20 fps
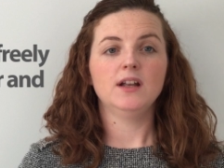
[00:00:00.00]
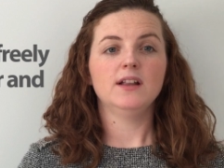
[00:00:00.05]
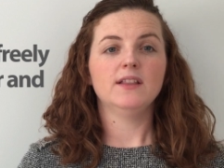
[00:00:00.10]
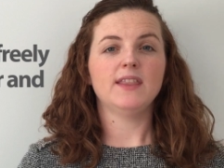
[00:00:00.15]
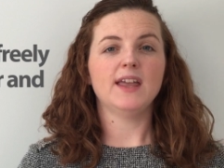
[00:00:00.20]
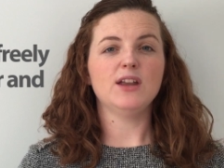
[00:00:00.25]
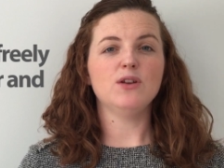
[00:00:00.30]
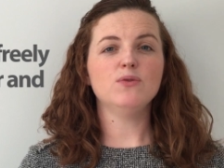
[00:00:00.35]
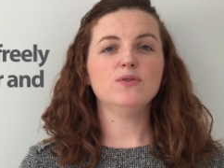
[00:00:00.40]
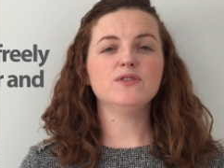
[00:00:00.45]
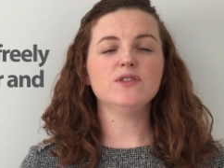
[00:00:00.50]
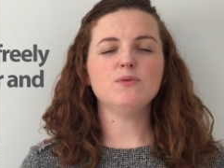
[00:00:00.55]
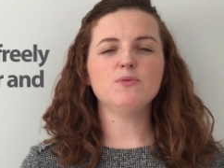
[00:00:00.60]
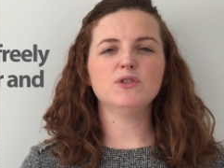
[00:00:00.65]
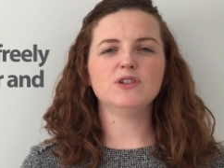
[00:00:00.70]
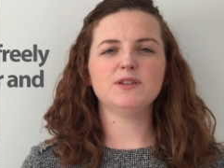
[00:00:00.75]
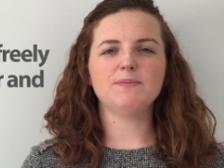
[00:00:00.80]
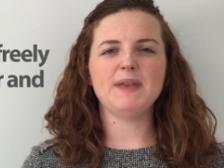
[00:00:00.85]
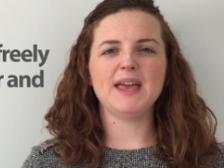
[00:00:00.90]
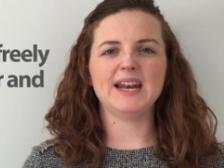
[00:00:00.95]
They also
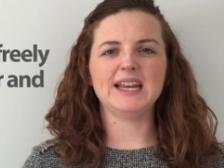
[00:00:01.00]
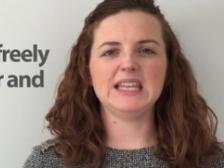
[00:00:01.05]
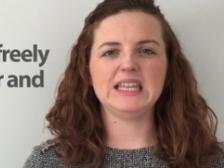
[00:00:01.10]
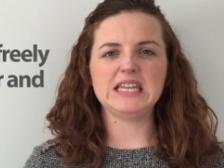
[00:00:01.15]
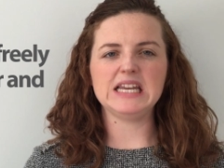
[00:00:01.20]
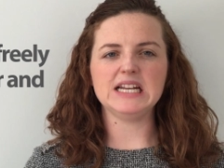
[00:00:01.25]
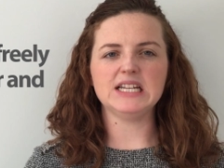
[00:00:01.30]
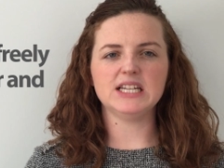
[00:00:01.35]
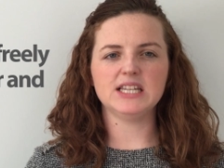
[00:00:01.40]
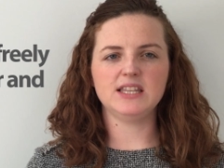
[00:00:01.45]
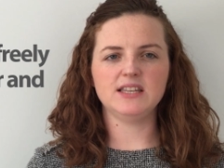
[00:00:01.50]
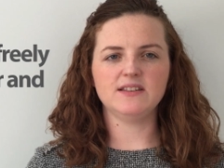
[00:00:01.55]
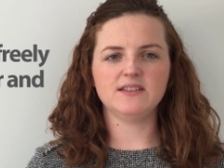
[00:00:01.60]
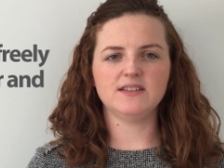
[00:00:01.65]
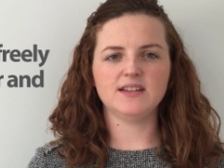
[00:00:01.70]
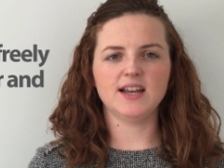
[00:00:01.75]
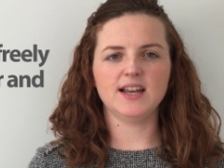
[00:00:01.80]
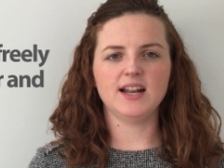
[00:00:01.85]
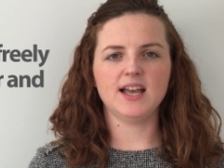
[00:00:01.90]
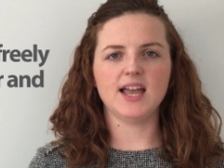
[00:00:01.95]
want to be able to get to this
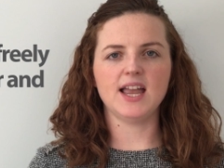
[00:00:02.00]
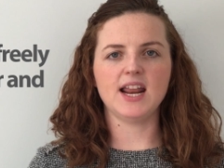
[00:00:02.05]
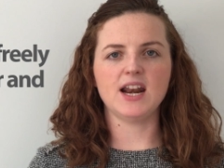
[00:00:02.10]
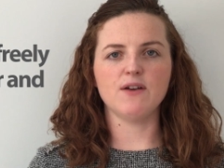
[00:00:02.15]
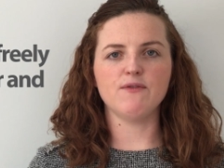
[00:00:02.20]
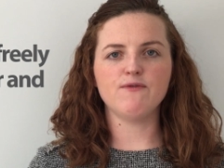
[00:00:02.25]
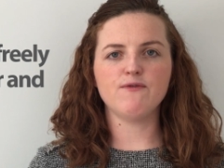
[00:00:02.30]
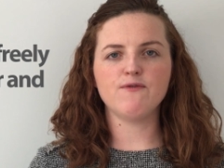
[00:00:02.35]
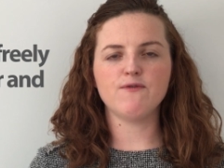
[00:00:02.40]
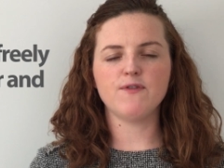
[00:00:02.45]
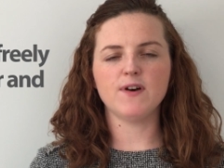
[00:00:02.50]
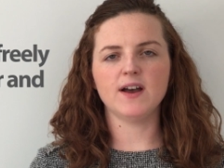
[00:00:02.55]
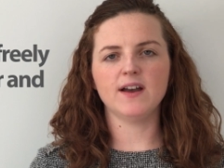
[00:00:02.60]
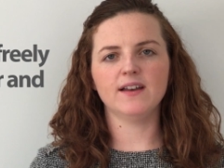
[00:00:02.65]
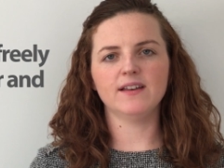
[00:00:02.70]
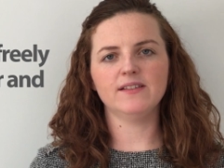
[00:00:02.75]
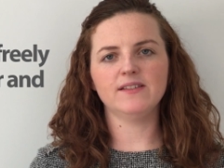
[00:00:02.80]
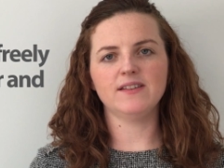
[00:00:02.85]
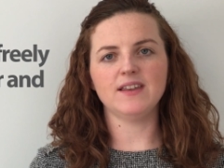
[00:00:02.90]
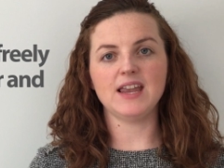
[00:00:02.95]
data in a
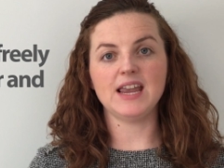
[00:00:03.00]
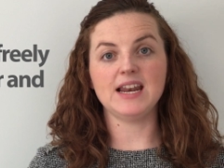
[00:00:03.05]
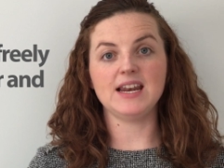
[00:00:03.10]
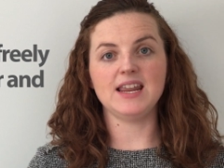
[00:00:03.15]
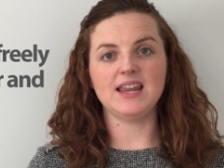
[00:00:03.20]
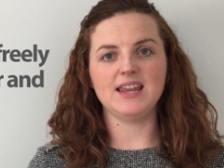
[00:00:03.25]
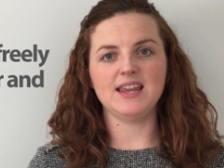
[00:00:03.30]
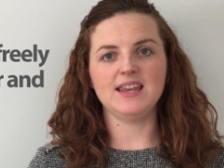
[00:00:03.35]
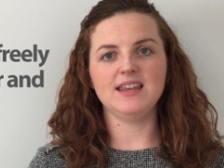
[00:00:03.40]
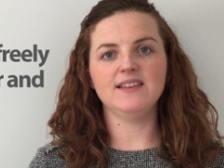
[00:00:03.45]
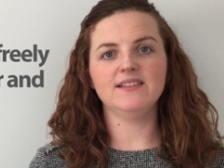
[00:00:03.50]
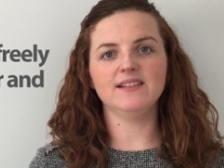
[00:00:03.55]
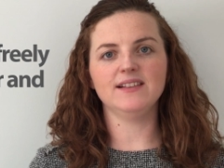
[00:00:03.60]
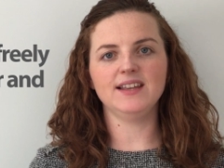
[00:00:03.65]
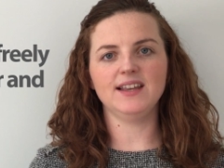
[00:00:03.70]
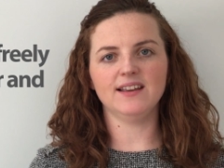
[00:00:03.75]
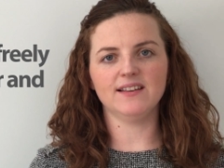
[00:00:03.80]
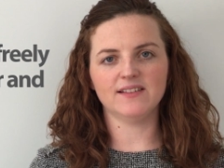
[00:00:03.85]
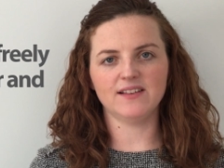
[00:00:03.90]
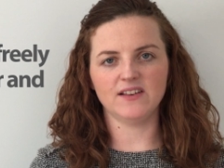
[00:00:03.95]
fast and
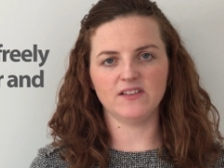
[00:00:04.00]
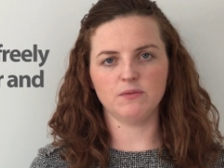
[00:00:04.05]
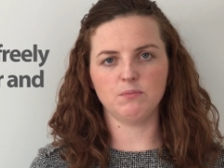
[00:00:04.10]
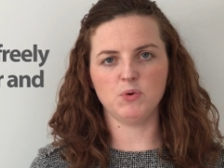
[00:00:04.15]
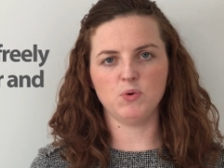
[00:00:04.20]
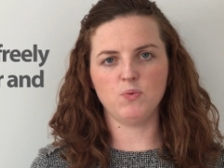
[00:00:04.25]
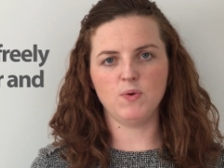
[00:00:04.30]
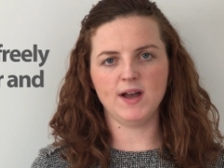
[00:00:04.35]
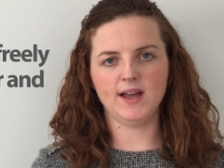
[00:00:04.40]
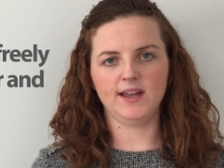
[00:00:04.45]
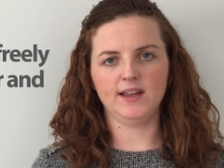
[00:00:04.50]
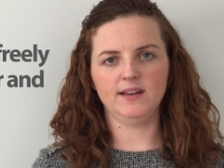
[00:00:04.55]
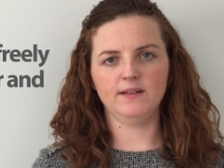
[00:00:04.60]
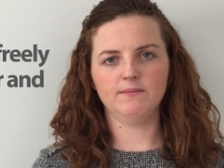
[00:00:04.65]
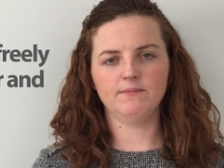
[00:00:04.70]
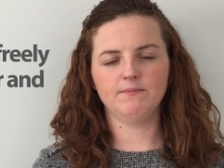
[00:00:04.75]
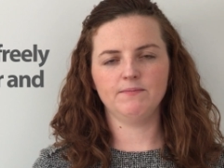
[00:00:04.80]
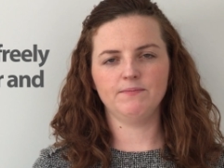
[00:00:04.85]
easily accessible way.